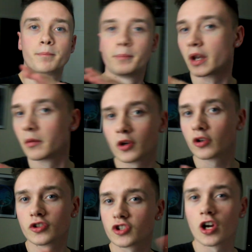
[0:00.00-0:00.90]
but I'm not
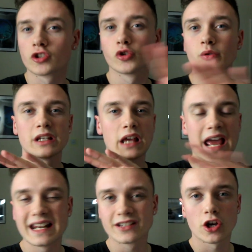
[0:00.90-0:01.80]
going to start doing it
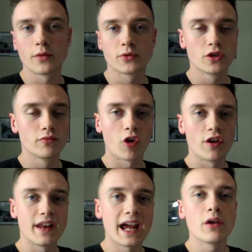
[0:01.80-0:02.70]
anytime soon
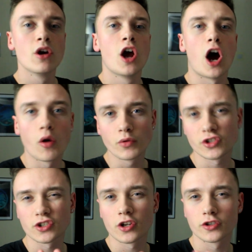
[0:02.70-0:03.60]
right now. I want to
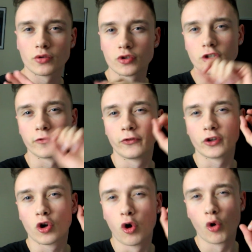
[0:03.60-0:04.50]
start doing stuff for
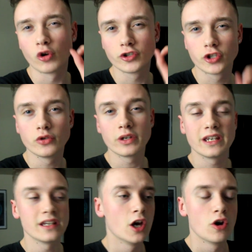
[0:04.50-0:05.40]
the Call of
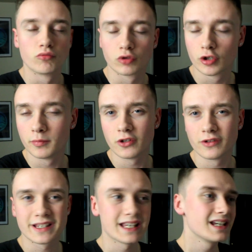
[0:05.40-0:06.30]
Duty
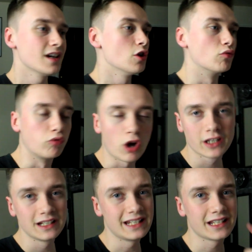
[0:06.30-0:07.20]
community,
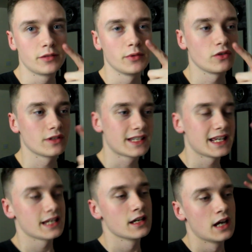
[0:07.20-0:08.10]
Rocket League
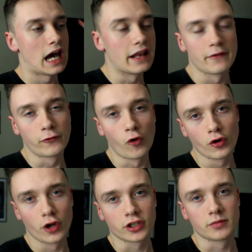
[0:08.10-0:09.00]
community, and the
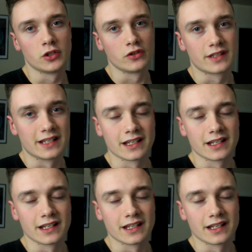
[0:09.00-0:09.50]
Fortnite community.